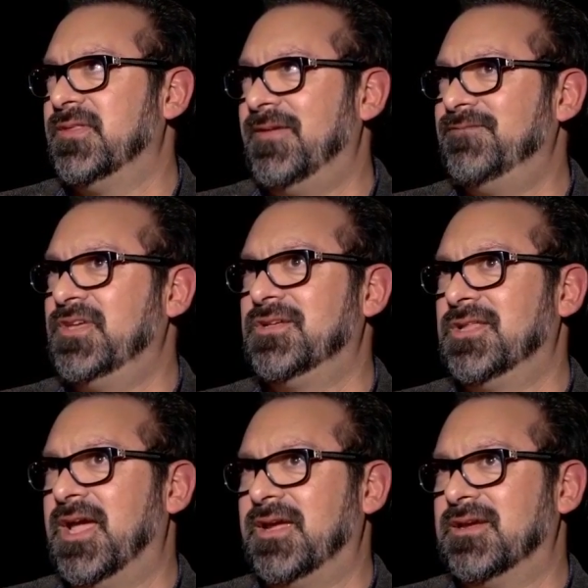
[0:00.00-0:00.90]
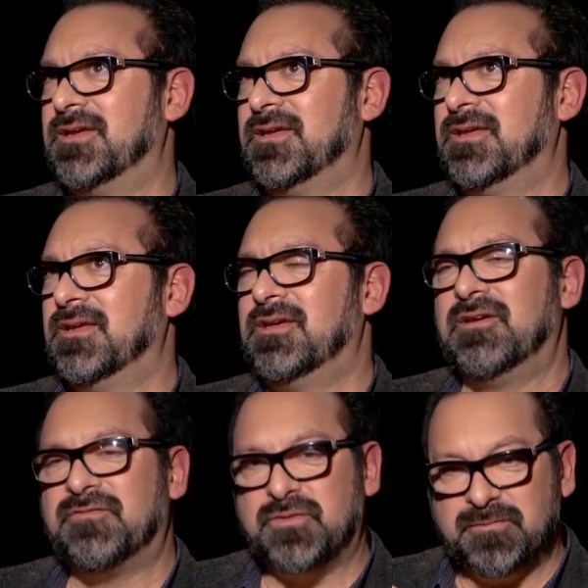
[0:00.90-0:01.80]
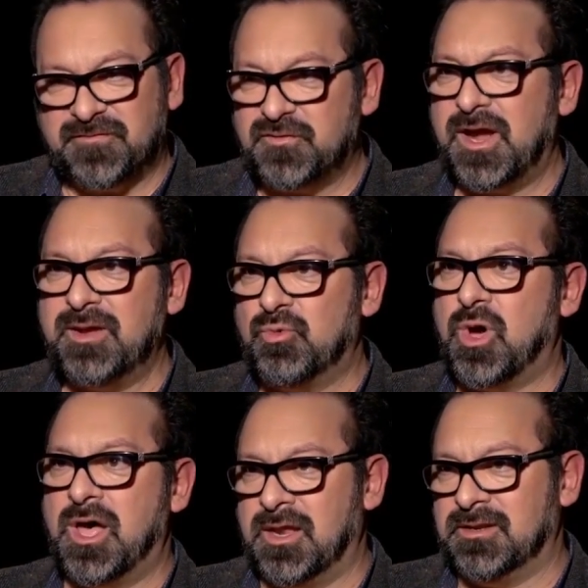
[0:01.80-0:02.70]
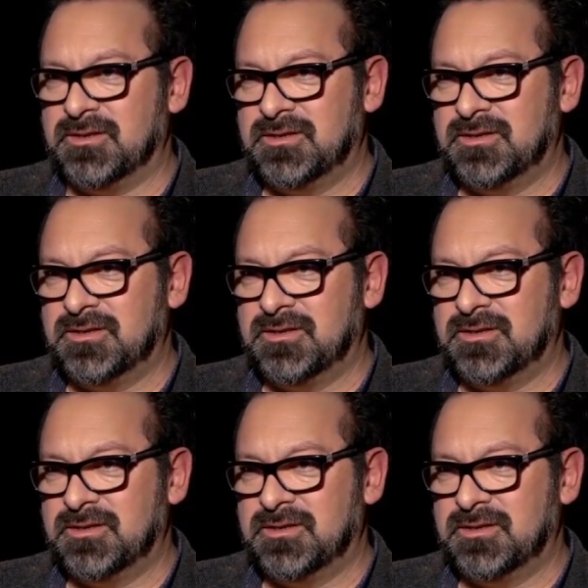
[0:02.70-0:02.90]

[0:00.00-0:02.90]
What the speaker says: they feel like from frame one,